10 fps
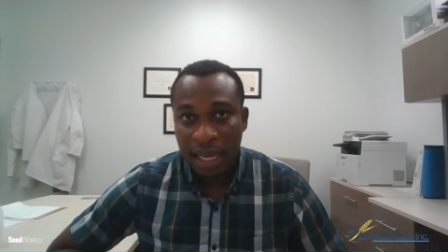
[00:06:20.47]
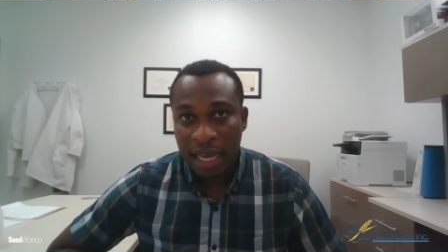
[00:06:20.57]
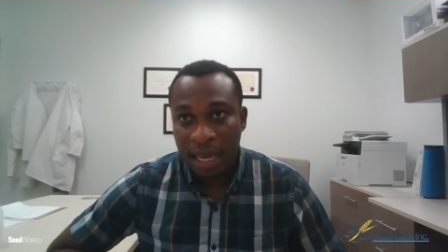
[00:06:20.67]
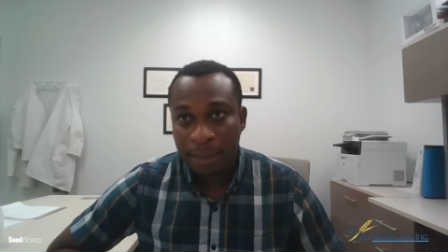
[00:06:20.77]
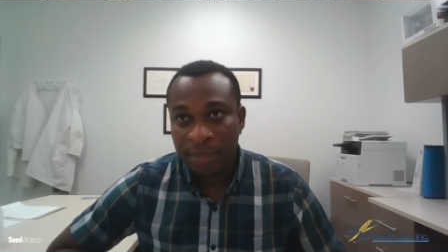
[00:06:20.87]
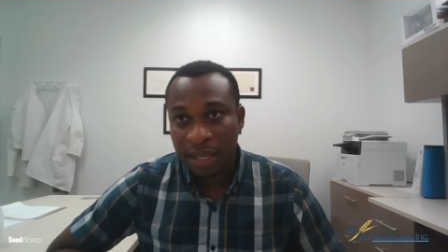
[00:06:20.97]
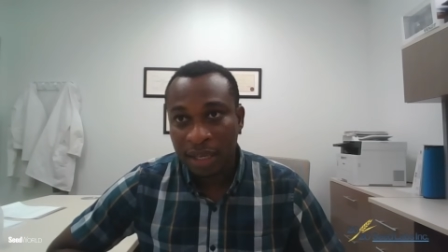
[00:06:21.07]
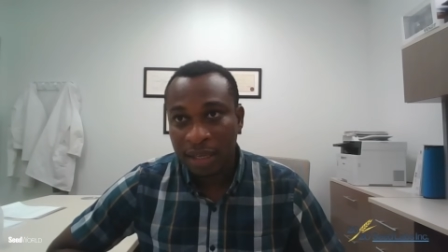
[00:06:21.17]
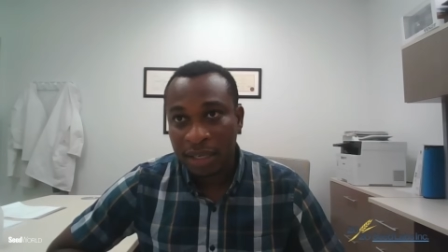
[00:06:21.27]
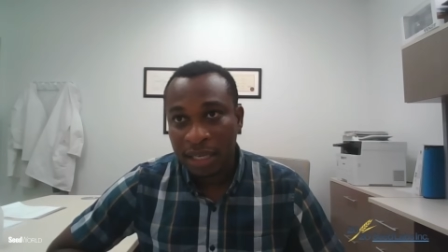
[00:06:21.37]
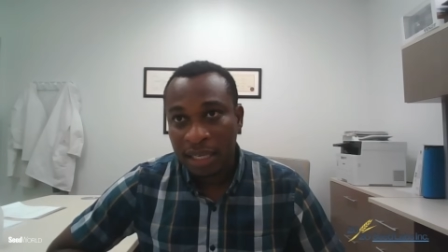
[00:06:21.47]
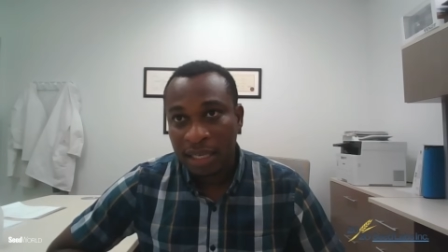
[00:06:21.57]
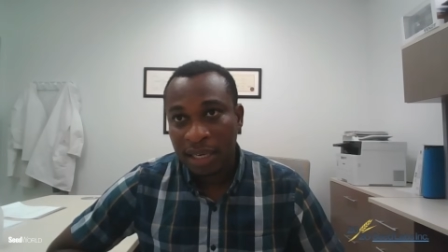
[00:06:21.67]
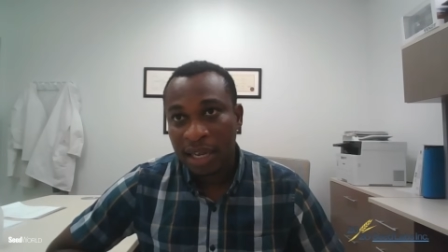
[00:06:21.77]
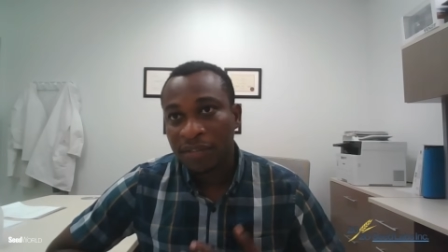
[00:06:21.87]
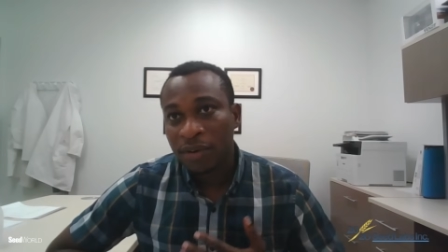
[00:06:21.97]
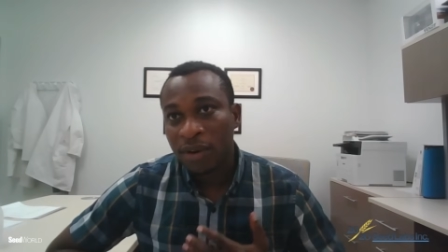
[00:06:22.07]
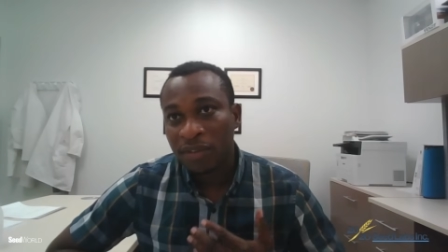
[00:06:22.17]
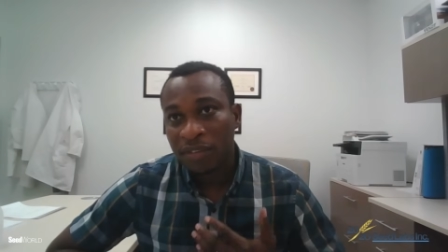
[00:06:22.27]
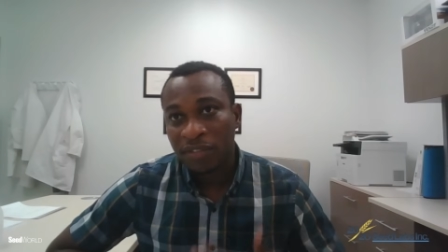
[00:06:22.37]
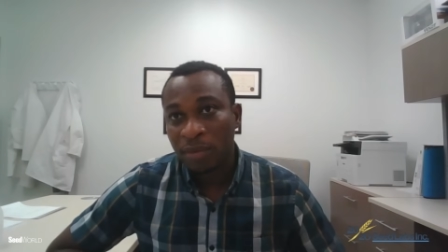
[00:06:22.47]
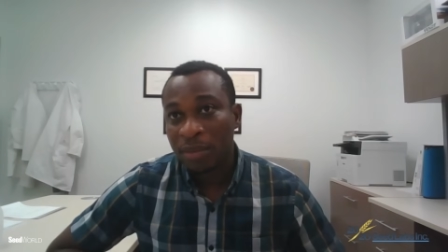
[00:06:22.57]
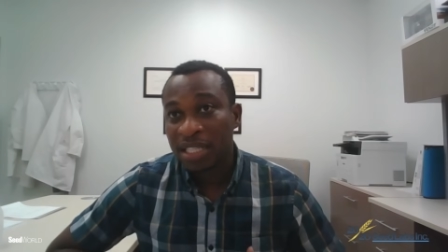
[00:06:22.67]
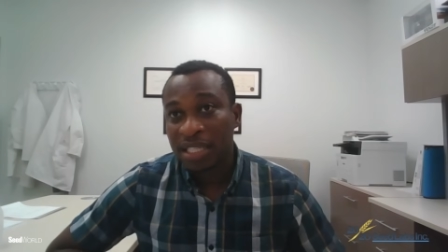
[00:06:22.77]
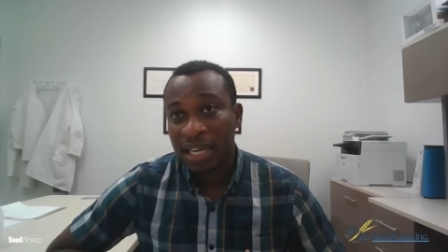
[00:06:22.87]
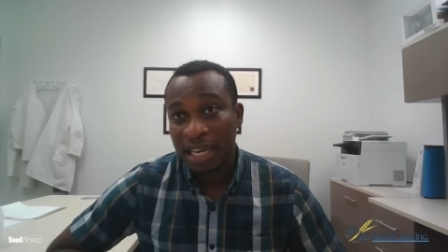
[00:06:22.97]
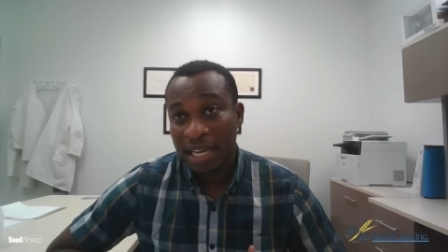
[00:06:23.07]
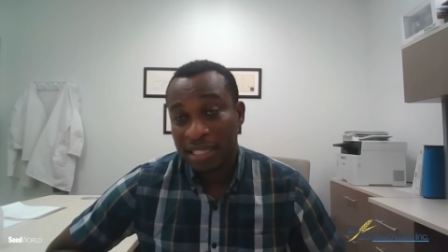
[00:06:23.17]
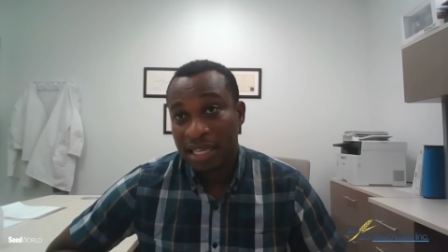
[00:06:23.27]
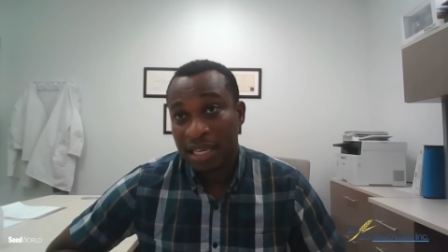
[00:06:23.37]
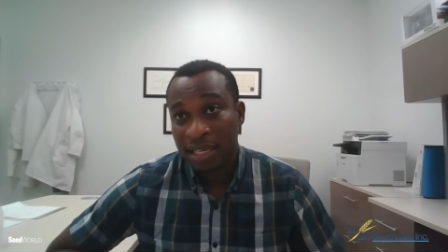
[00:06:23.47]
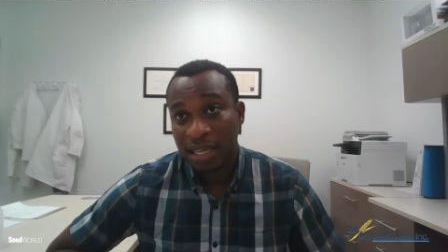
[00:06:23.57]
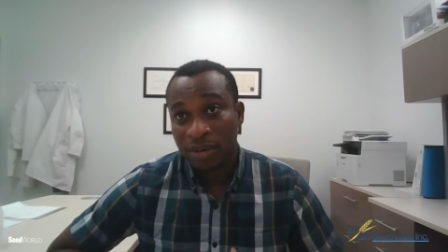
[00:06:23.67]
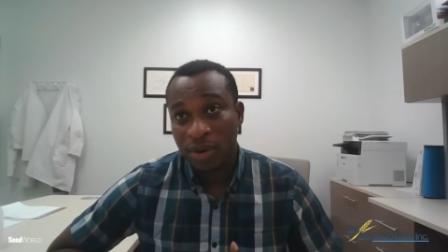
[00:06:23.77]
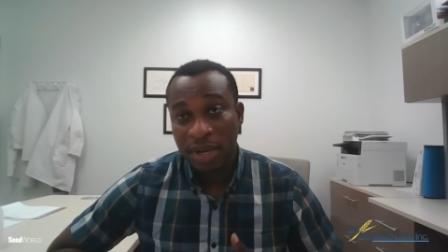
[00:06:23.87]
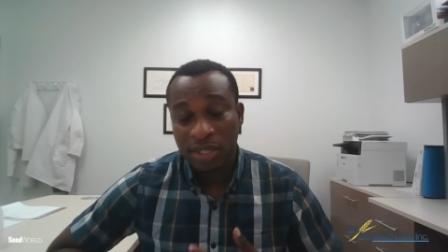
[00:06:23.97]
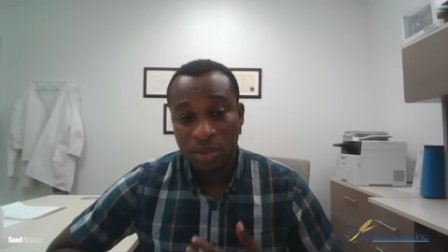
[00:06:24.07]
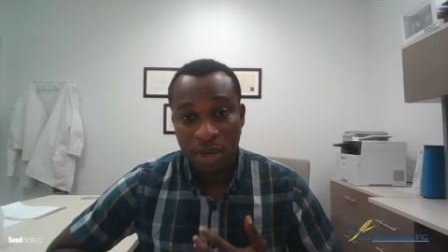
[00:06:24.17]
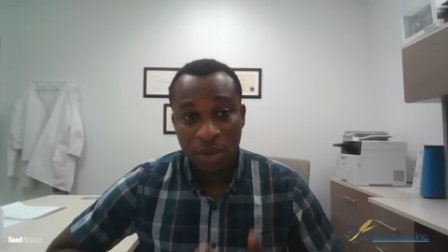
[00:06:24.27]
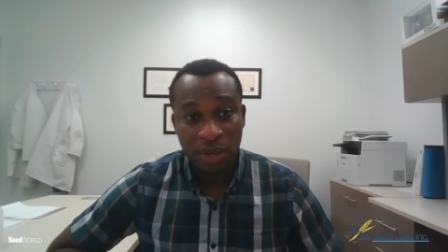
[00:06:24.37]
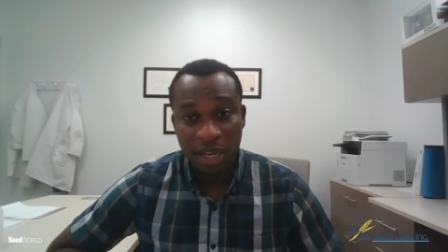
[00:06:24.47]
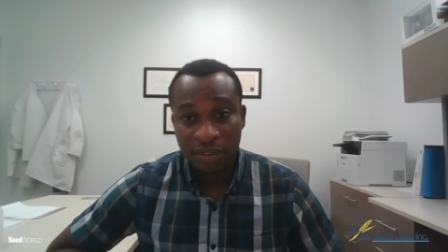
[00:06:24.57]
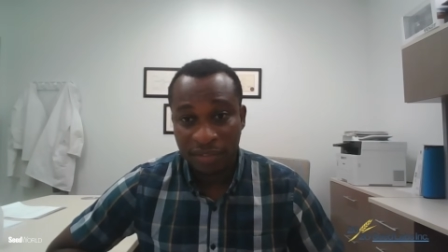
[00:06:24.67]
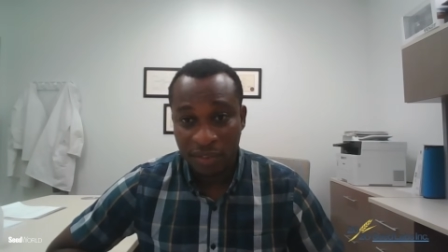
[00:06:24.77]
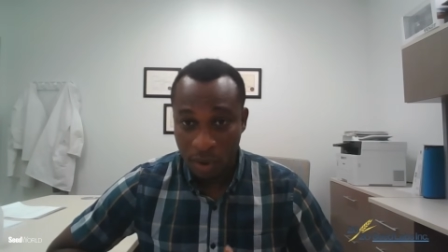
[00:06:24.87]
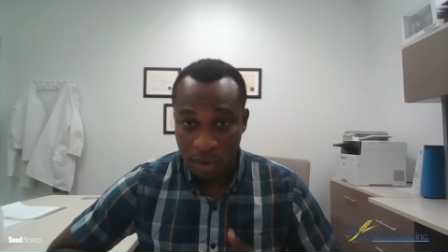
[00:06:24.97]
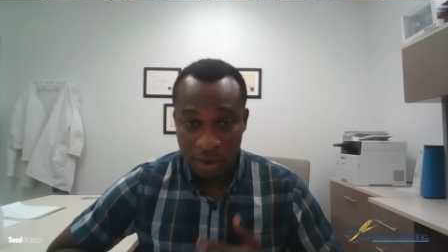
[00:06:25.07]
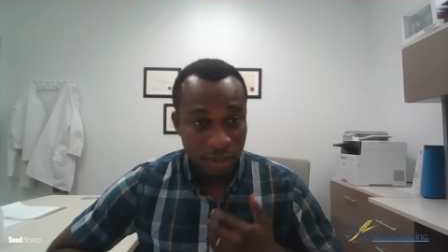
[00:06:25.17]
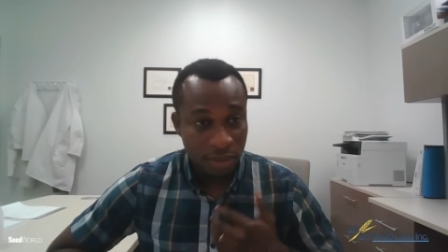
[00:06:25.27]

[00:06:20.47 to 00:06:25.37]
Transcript: Um, the, the level of information, and like I said, that growers were looking for